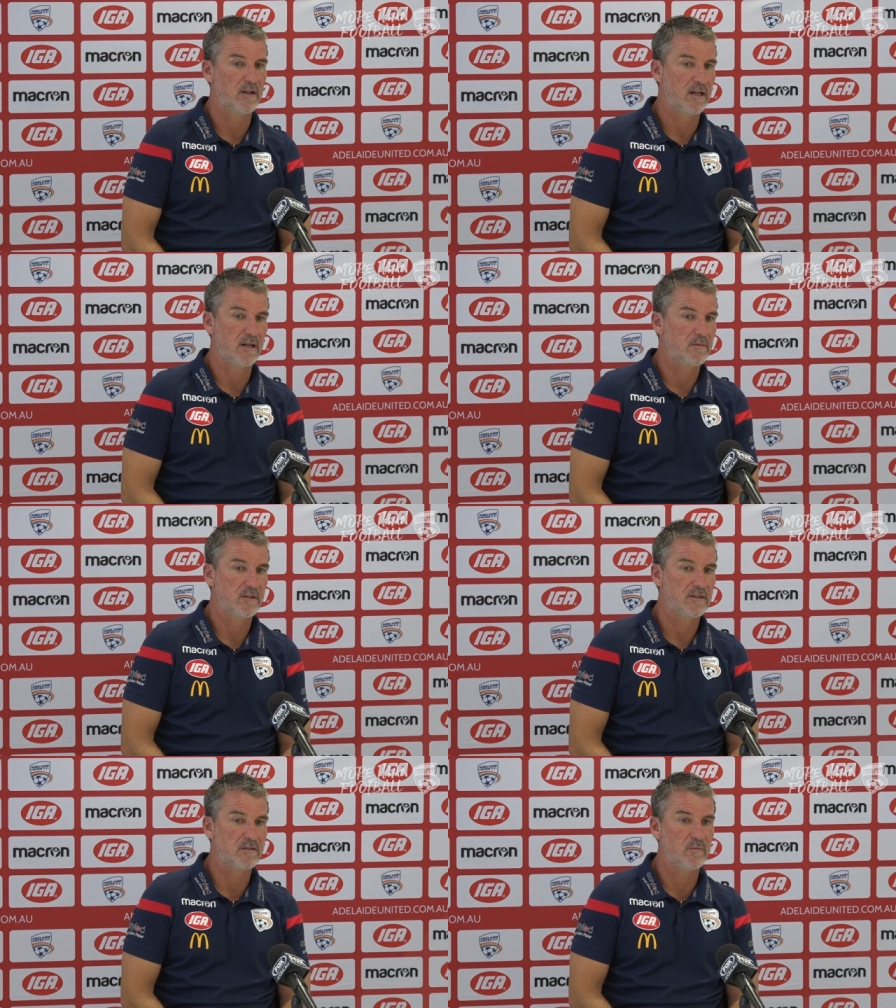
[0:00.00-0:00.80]
the club,
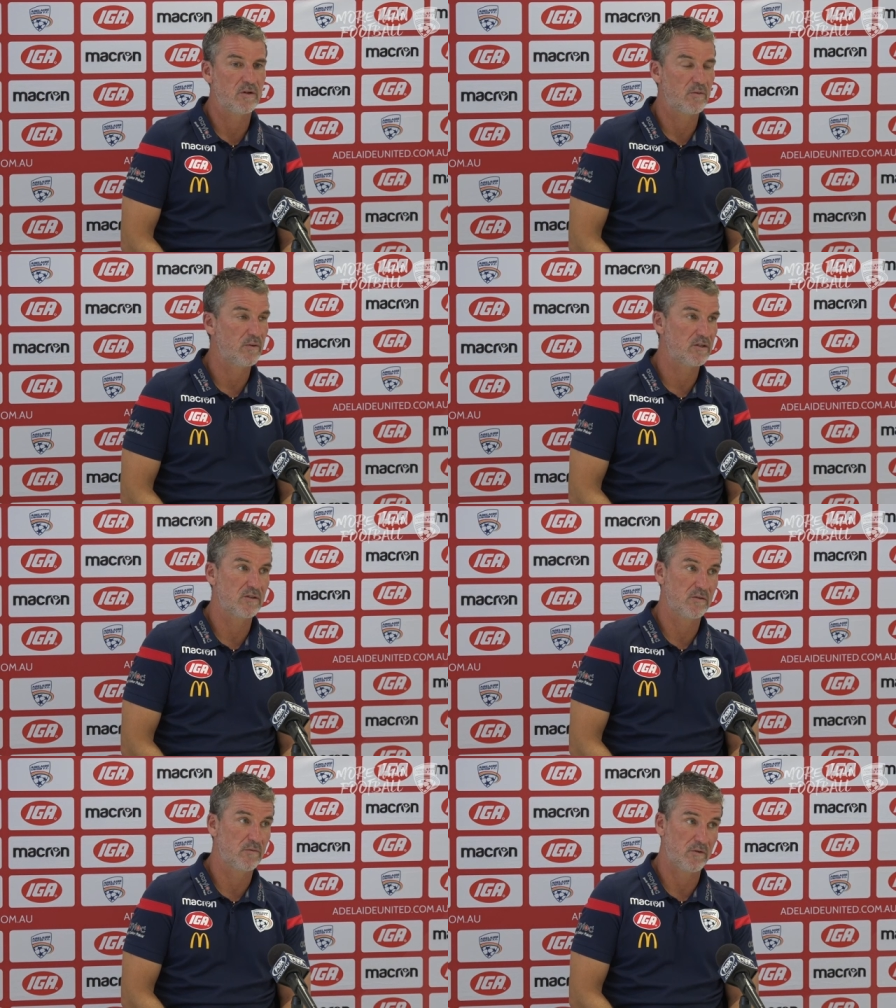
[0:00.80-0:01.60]
and it's more a
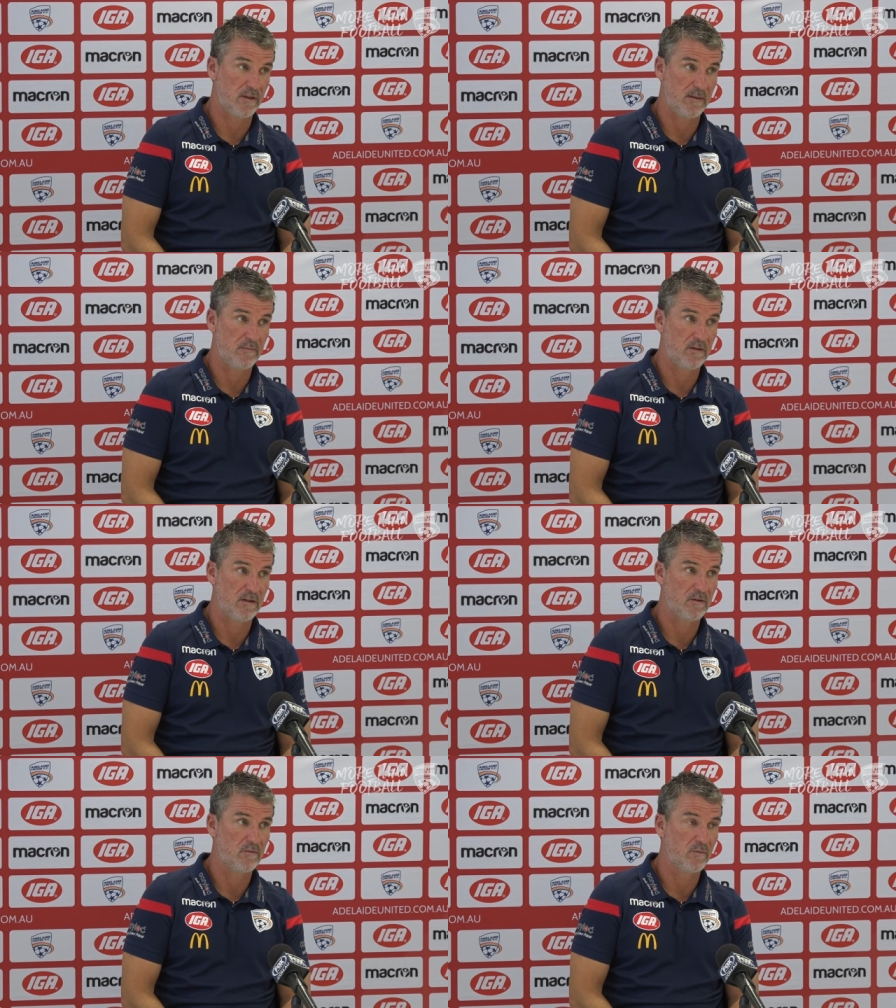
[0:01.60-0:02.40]
question for them and
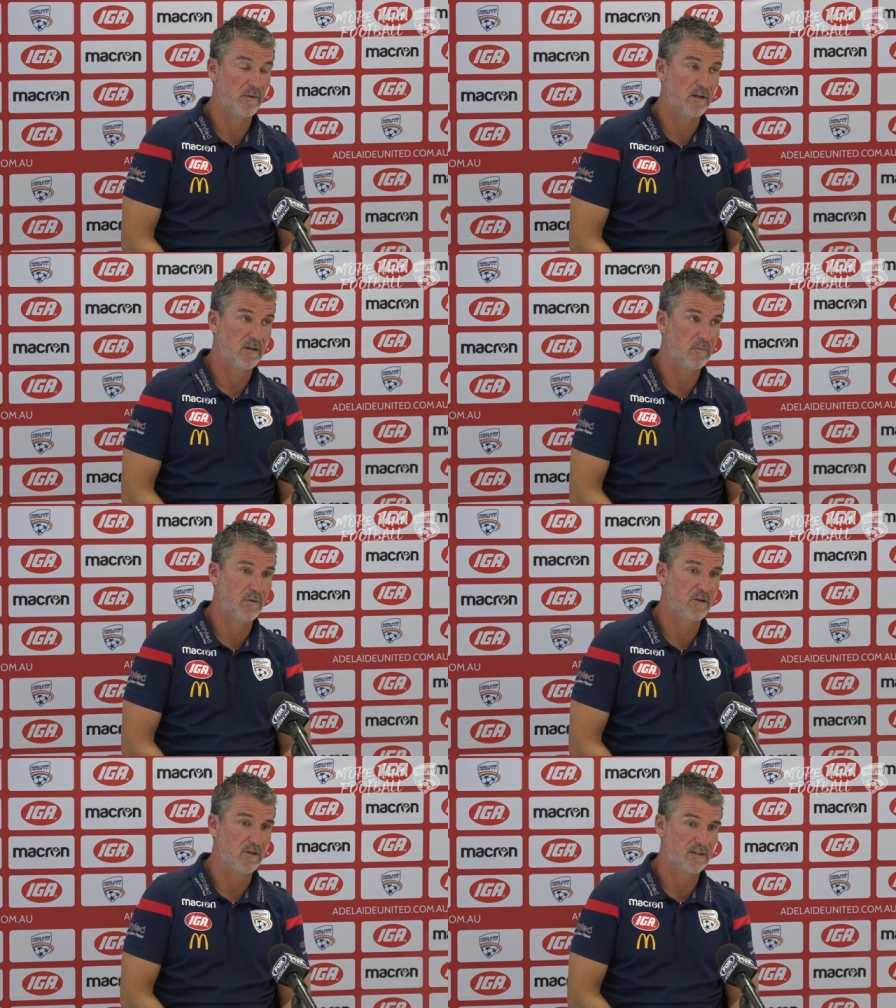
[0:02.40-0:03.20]
not for me,
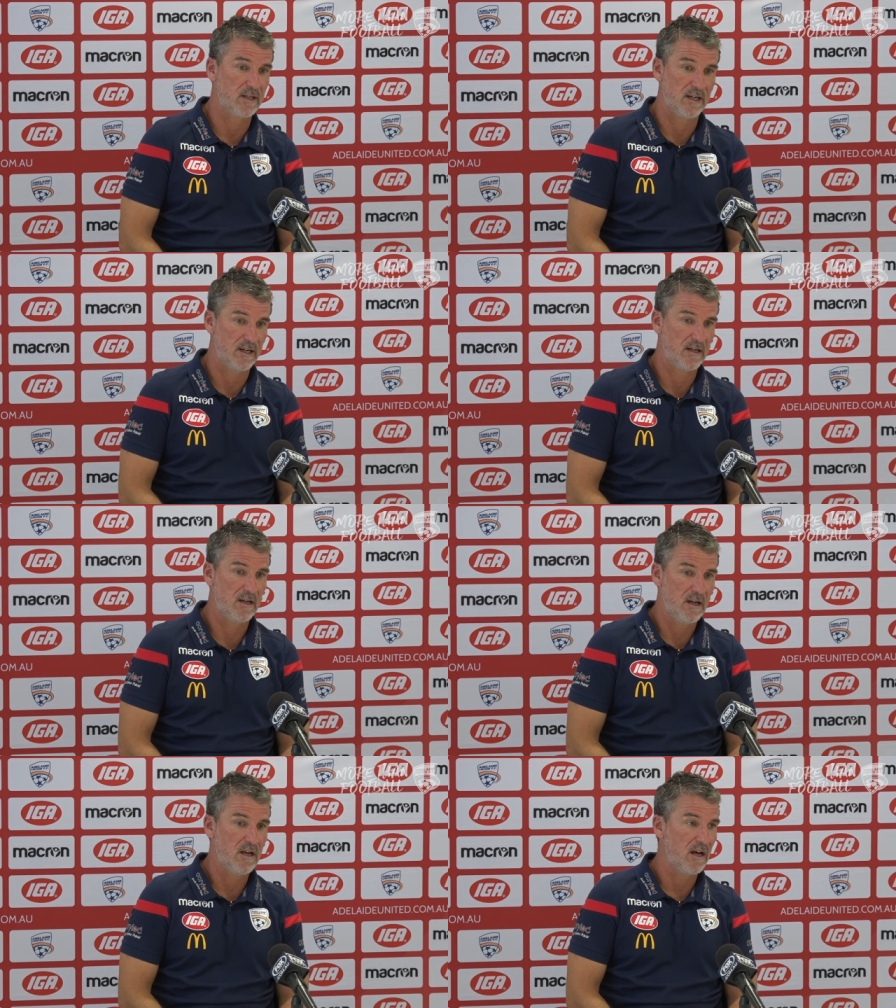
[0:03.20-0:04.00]
because
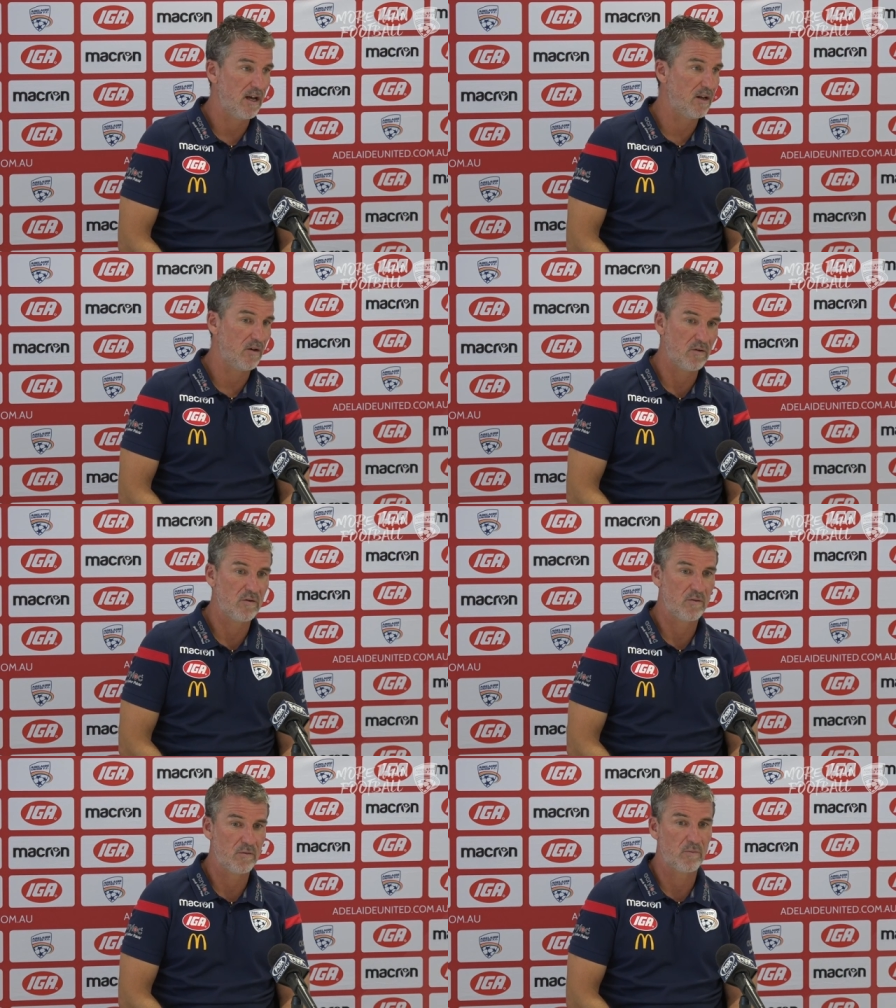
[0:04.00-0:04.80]
I know
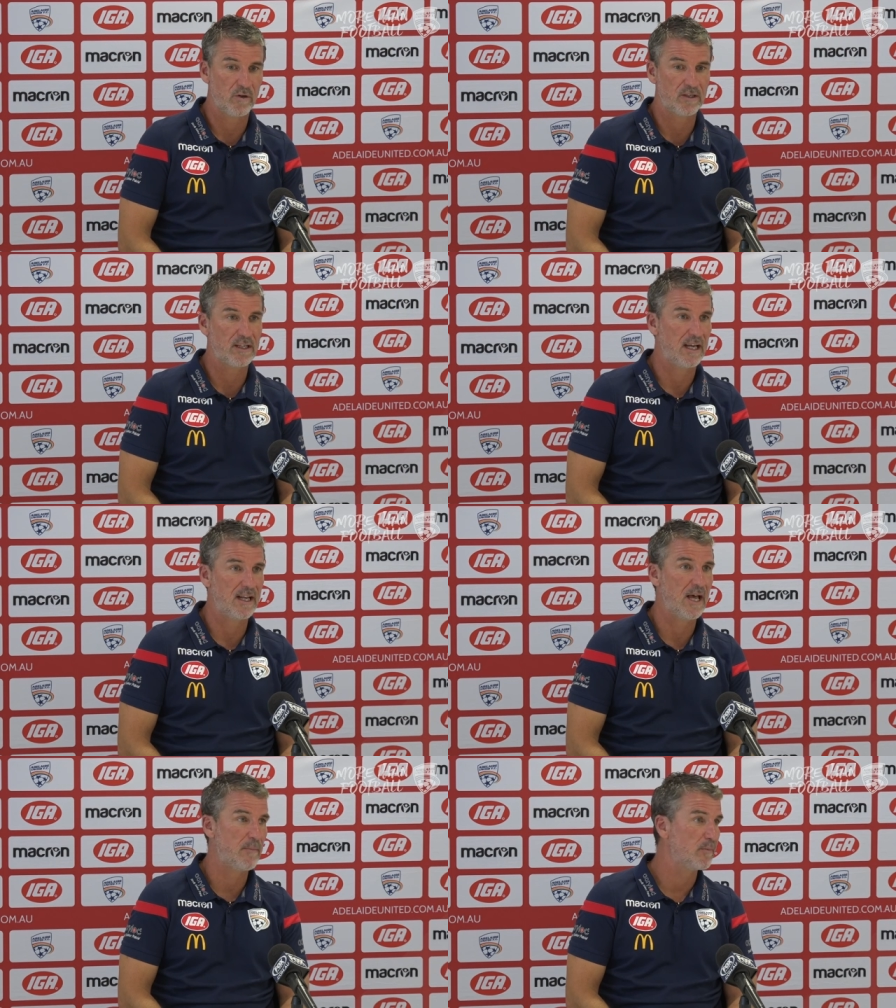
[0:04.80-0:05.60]
what can
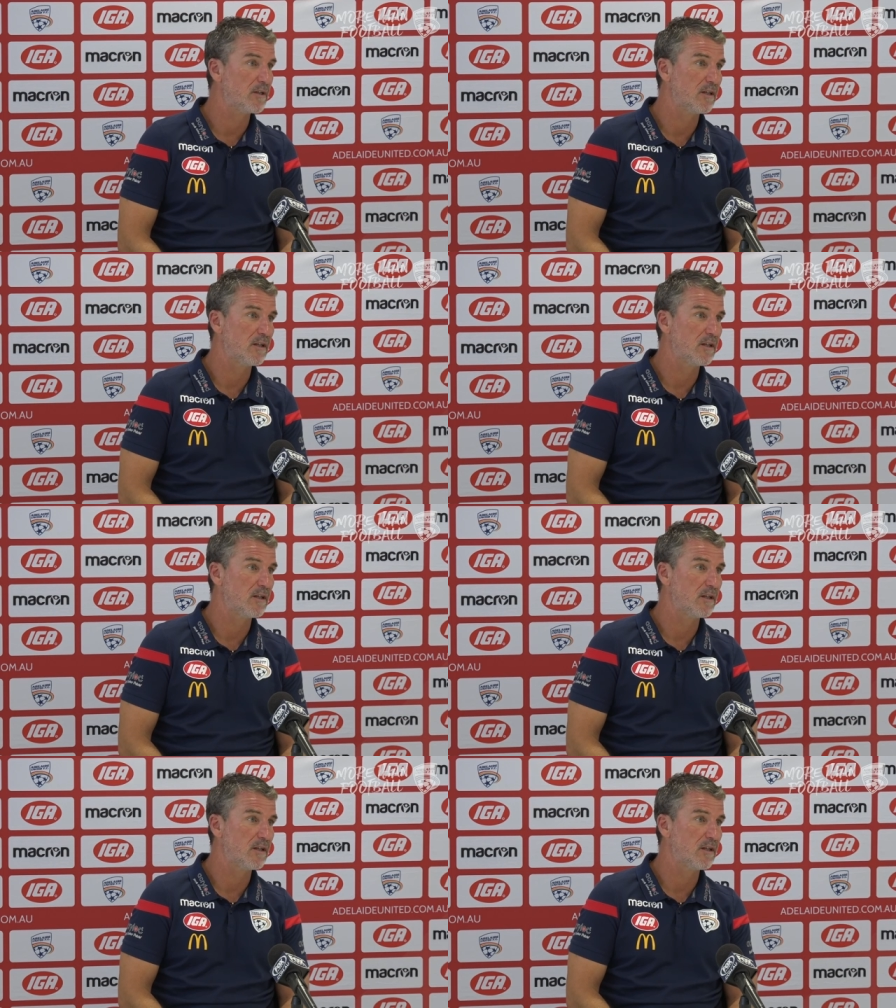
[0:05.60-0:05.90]
happen